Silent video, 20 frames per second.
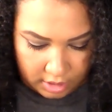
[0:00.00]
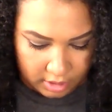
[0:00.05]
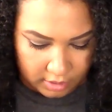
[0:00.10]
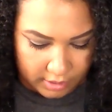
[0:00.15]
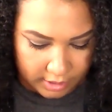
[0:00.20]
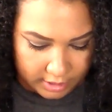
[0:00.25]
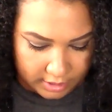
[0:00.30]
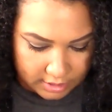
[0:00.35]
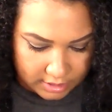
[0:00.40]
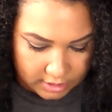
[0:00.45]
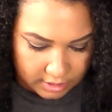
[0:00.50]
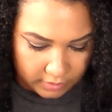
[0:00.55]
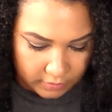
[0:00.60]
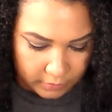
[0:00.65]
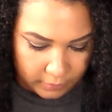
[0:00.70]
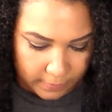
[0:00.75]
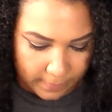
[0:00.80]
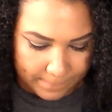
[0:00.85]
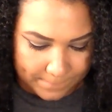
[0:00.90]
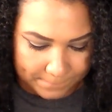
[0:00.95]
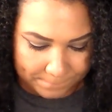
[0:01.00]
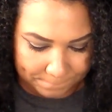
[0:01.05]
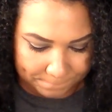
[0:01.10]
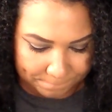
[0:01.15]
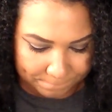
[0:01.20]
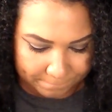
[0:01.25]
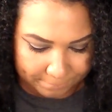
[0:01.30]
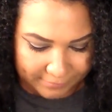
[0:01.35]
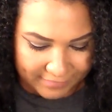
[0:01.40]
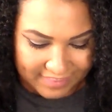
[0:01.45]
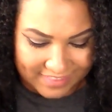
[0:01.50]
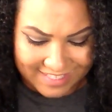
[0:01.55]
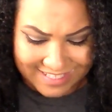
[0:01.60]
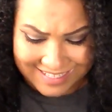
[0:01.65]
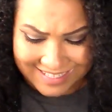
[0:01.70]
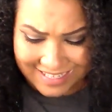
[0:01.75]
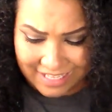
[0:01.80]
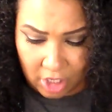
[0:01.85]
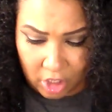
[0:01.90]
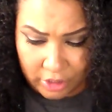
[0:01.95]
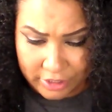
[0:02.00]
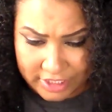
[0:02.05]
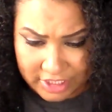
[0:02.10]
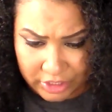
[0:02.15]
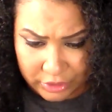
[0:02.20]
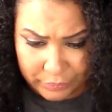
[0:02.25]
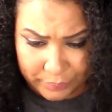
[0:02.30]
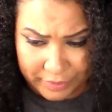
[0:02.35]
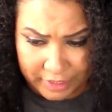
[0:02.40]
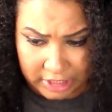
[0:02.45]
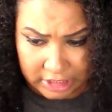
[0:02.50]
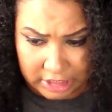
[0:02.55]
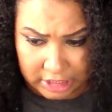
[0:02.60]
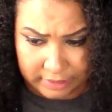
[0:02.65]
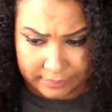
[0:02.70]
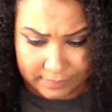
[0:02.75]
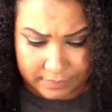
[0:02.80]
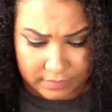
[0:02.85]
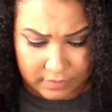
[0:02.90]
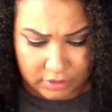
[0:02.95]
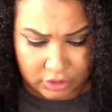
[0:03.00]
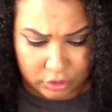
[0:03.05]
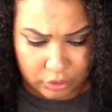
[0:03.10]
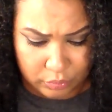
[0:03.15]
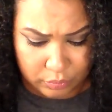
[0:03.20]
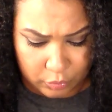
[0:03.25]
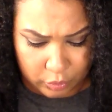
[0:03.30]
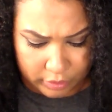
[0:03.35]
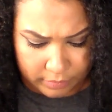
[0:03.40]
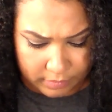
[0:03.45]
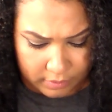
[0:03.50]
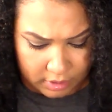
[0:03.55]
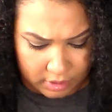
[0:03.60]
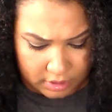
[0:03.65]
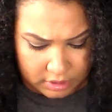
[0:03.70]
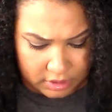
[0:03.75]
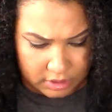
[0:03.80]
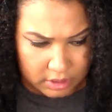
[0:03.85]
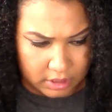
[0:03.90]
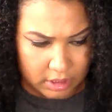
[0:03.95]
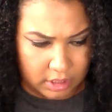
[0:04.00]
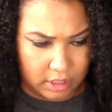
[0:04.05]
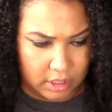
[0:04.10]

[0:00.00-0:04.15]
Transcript: Okay, so then I also picked up 2 more books.